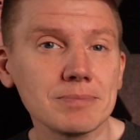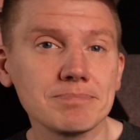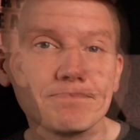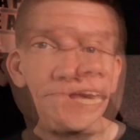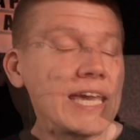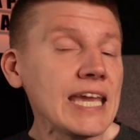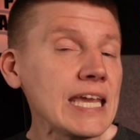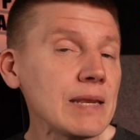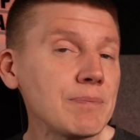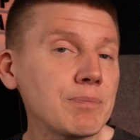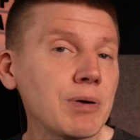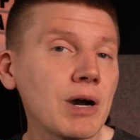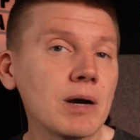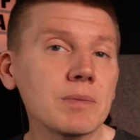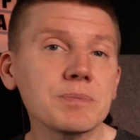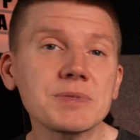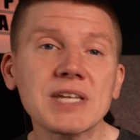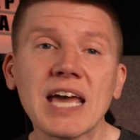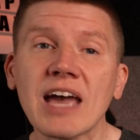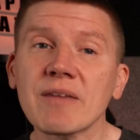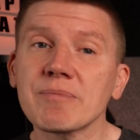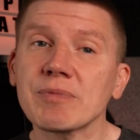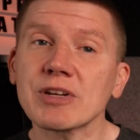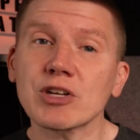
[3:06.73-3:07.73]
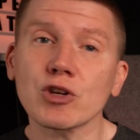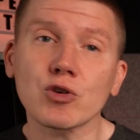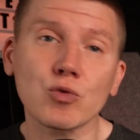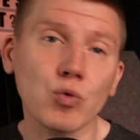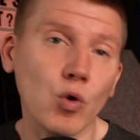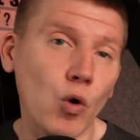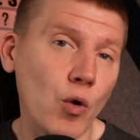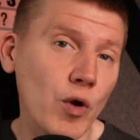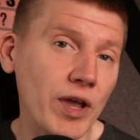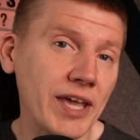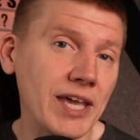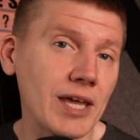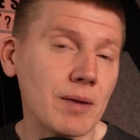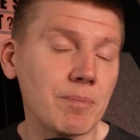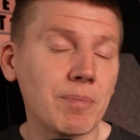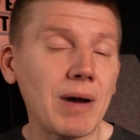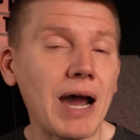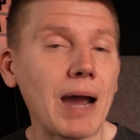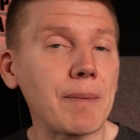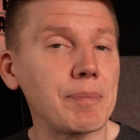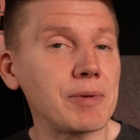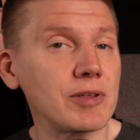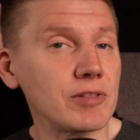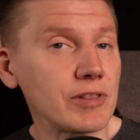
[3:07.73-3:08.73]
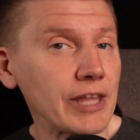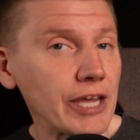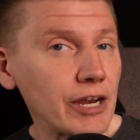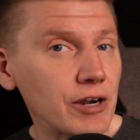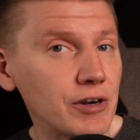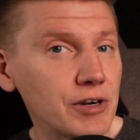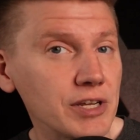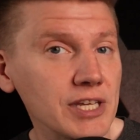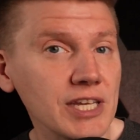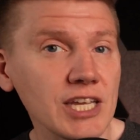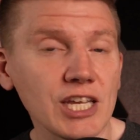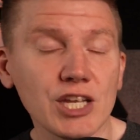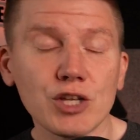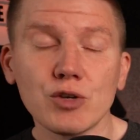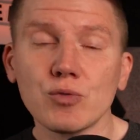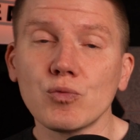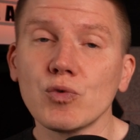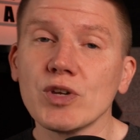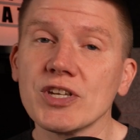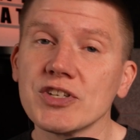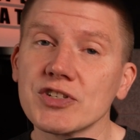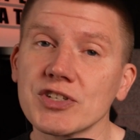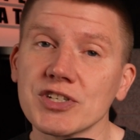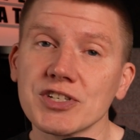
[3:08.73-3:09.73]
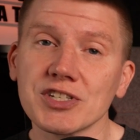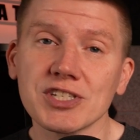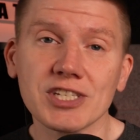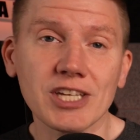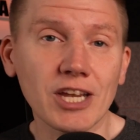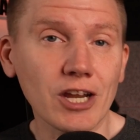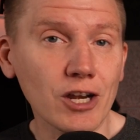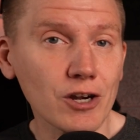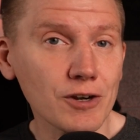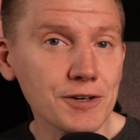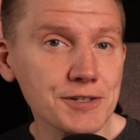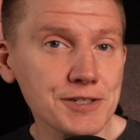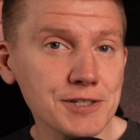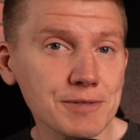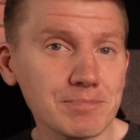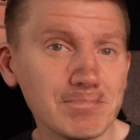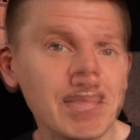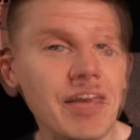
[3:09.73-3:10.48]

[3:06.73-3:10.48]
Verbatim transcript: Heat pumps have been growing in popularity in recent years,